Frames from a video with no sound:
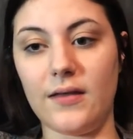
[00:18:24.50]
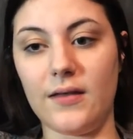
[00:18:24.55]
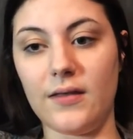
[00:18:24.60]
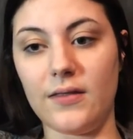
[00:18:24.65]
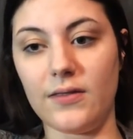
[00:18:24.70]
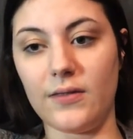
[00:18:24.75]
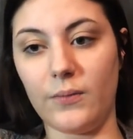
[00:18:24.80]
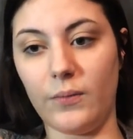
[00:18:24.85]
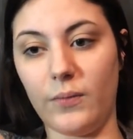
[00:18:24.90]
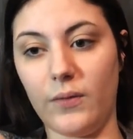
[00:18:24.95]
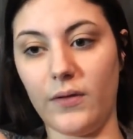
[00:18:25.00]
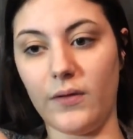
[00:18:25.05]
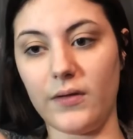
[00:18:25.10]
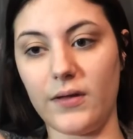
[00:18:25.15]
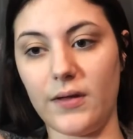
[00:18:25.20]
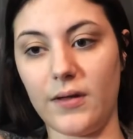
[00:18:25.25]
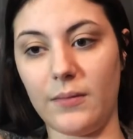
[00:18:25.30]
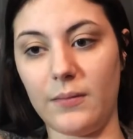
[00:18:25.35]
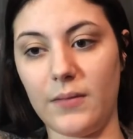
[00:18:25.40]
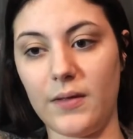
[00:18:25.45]
the
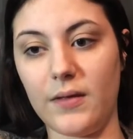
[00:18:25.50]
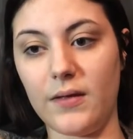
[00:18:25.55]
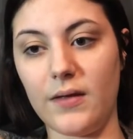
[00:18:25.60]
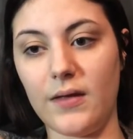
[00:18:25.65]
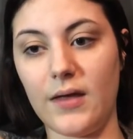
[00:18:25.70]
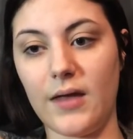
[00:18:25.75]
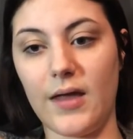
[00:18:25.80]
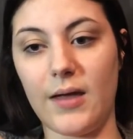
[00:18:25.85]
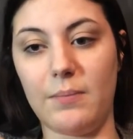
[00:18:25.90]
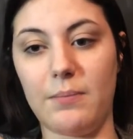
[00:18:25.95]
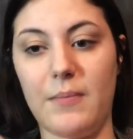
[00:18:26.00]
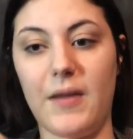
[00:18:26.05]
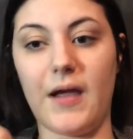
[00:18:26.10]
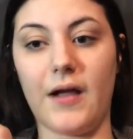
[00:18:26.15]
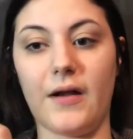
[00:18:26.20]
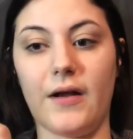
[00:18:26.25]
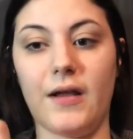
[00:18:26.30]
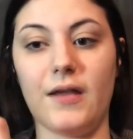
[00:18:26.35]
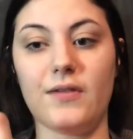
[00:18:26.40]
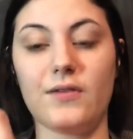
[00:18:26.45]
William and
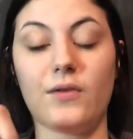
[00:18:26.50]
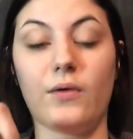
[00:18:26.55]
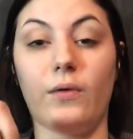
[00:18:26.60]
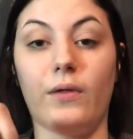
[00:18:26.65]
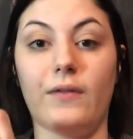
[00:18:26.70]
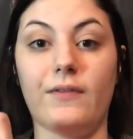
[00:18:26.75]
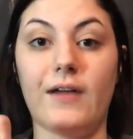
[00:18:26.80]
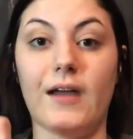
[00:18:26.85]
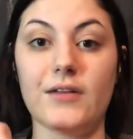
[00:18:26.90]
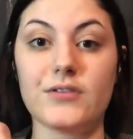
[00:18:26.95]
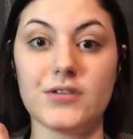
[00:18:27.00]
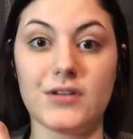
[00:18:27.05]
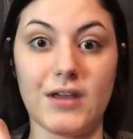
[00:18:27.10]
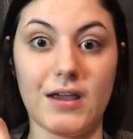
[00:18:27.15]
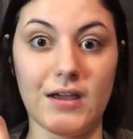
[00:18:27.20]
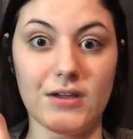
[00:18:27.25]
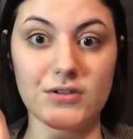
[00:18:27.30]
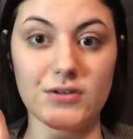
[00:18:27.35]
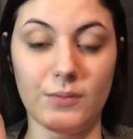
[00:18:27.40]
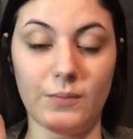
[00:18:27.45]
Mary School of
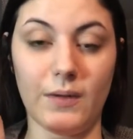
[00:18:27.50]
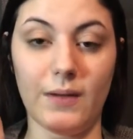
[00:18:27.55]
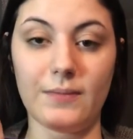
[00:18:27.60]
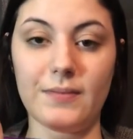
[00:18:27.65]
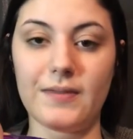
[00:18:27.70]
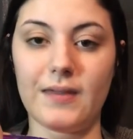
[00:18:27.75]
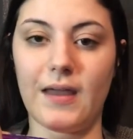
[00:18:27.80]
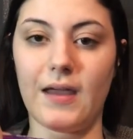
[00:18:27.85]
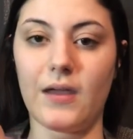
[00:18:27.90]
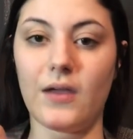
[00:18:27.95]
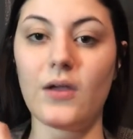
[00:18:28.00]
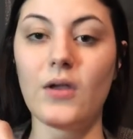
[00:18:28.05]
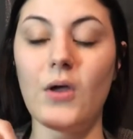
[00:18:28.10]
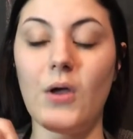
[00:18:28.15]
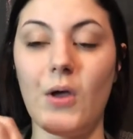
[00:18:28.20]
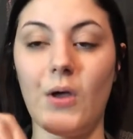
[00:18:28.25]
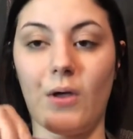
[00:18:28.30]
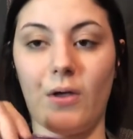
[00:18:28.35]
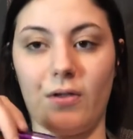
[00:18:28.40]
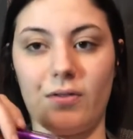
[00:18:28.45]
Education website
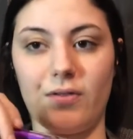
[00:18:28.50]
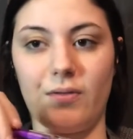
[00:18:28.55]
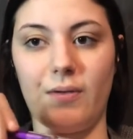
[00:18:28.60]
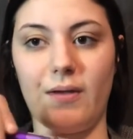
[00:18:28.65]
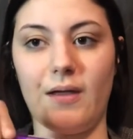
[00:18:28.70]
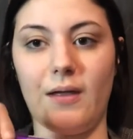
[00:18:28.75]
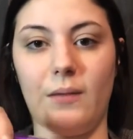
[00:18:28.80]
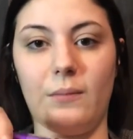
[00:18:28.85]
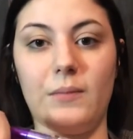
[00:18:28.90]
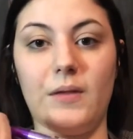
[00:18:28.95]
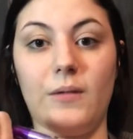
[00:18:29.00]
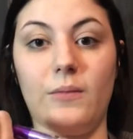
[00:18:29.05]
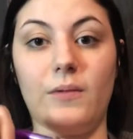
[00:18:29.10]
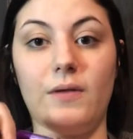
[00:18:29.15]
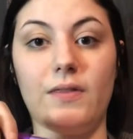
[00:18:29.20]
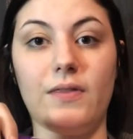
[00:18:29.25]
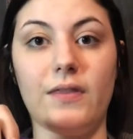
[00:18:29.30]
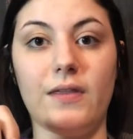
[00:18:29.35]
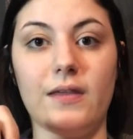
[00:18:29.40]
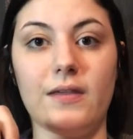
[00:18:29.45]
also helped me
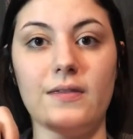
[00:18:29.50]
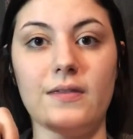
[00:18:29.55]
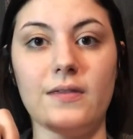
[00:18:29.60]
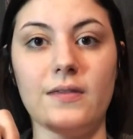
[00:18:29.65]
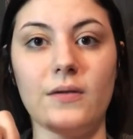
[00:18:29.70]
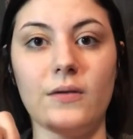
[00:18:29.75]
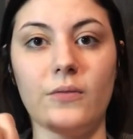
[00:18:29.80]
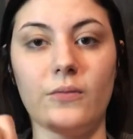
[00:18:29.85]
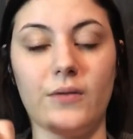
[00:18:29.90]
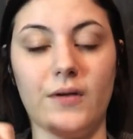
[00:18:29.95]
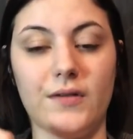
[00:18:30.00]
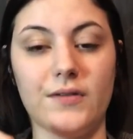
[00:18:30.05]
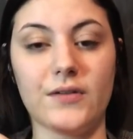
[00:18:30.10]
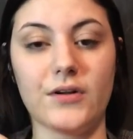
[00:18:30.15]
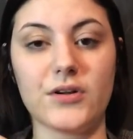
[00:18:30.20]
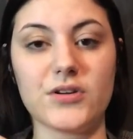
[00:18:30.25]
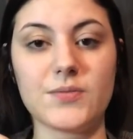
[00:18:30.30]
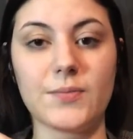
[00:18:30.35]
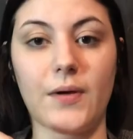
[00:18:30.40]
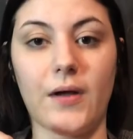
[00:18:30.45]
with this
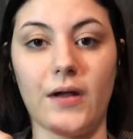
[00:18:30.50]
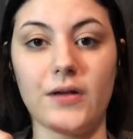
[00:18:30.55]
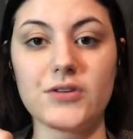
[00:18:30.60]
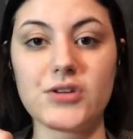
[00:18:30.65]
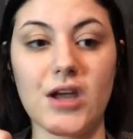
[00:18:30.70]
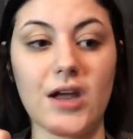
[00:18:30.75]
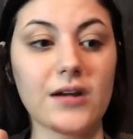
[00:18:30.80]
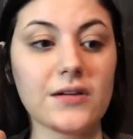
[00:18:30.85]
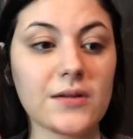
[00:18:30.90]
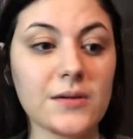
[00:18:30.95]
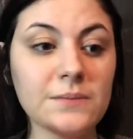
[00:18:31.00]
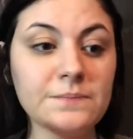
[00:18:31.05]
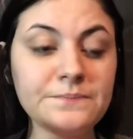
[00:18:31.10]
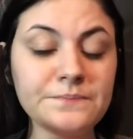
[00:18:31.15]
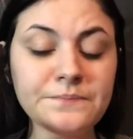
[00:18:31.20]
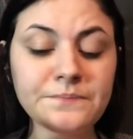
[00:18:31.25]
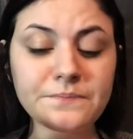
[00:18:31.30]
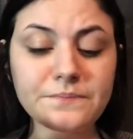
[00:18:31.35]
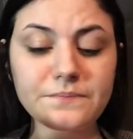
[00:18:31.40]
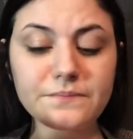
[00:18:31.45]
research project.
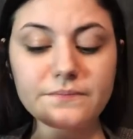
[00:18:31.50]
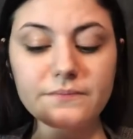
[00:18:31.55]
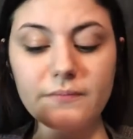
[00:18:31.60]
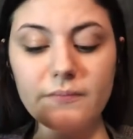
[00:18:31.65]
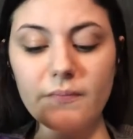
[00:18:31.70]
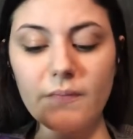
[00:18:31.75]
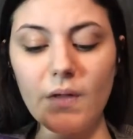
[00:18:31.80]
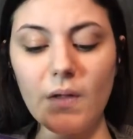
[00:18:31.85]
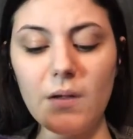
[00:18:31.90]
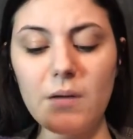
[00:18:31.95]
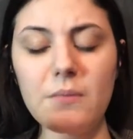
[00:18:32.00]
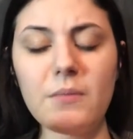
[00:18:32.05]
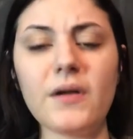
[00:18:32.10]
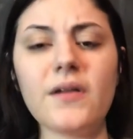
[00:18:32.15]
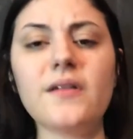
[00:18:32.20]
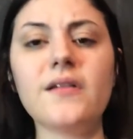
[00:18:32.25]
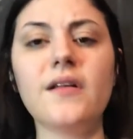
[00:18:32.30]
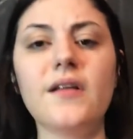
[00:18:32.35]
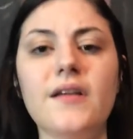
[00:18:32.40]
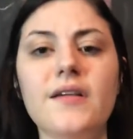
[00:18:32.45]
But
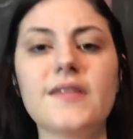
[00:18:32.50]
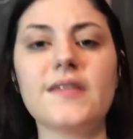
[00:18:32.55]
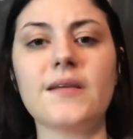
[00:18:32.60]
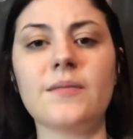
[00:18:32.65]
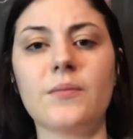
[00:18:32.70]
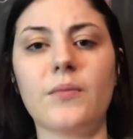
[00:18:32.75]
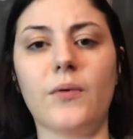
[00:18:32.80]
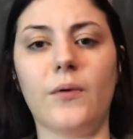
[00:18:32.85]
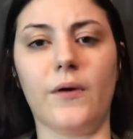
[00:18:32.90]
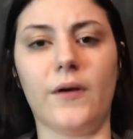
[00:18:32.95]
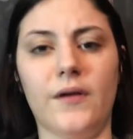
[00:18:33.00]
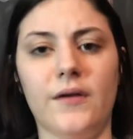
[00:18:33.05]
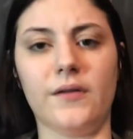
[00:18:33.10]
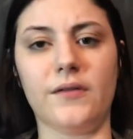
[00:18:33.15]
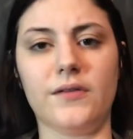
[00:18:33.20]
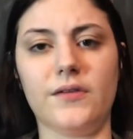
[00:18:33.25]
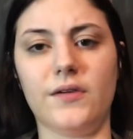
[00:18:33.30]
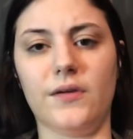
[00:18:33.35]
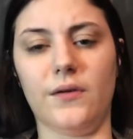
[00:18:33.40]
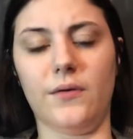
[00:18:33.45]
it is important
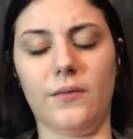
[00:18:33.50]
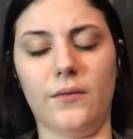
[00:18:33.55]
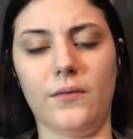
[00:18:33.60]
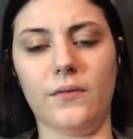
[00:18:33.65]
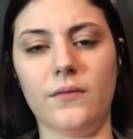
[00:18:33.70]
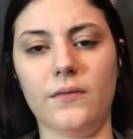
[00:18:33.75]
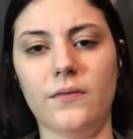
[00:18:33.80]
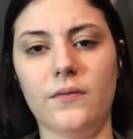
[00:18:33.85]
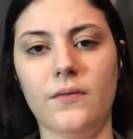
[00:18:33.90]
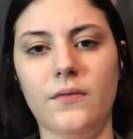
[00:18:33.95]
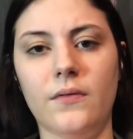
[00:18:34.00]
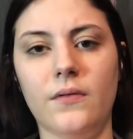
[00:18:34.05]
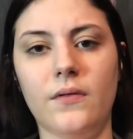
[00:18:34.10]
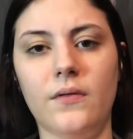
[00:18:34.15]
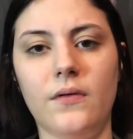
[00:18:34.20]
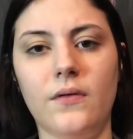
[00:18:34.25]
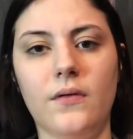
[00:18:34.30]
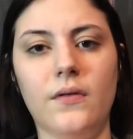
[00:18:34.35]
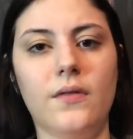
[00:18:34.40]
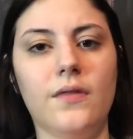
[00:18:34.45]
to
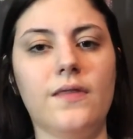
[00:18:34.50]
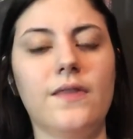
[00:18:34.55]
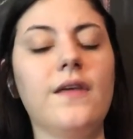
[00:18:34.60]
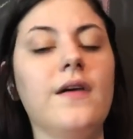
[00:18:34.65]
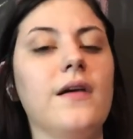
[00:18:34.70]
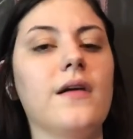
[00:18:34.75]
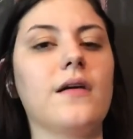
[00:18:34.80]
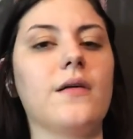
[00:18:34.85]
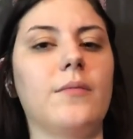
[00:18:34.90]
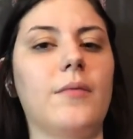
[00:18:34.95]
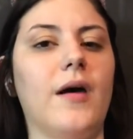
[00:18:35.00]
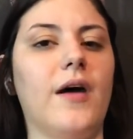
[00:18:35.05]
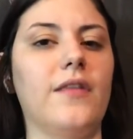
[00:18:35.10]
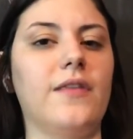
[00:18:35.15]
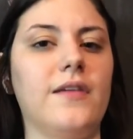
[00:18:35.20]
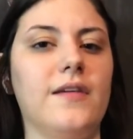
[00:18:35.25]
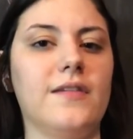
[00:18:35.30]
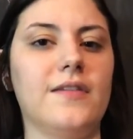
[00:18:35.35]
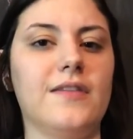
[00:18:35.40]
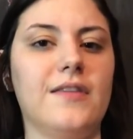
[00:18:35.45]
think about
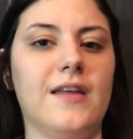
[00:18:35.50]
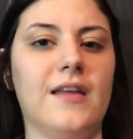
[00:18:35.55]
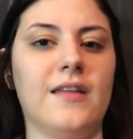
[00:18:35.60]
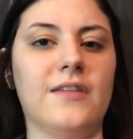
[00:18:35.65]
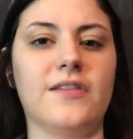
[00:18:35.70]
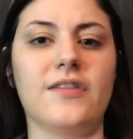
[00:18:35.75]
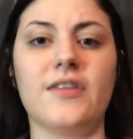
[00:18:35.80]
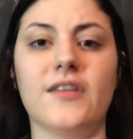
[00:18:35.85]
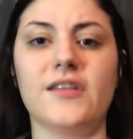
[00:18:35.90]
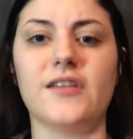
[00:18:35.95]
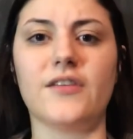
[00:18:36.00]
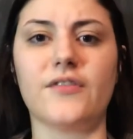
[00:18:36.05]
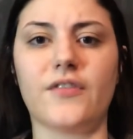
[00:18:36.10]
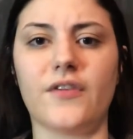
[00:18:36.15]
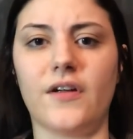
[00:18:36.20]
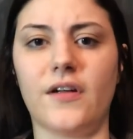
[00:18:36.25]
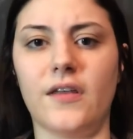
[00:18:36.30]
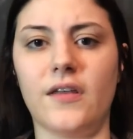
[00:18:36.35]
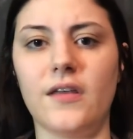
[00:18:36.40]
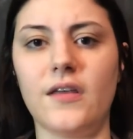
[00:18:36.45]
these things and the different